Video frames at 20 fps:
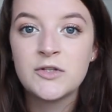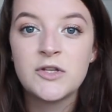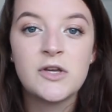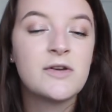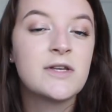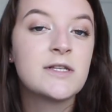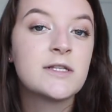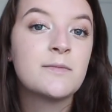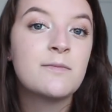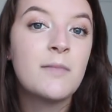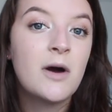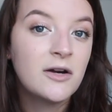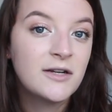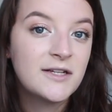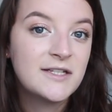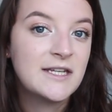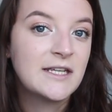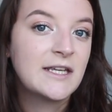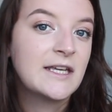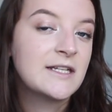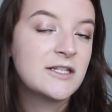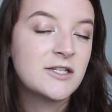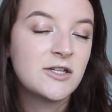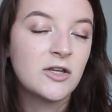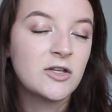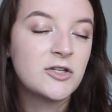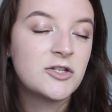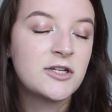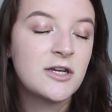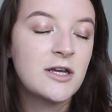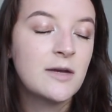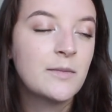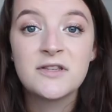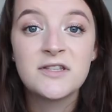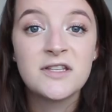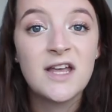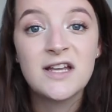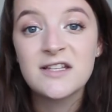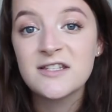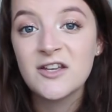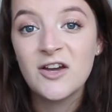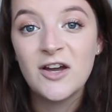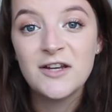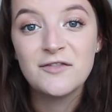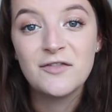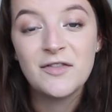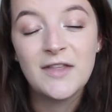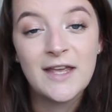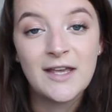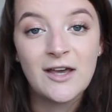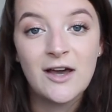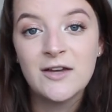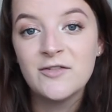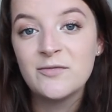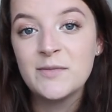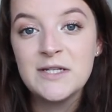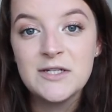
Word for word: So it's a marketing internship, so that's the kind of thing I've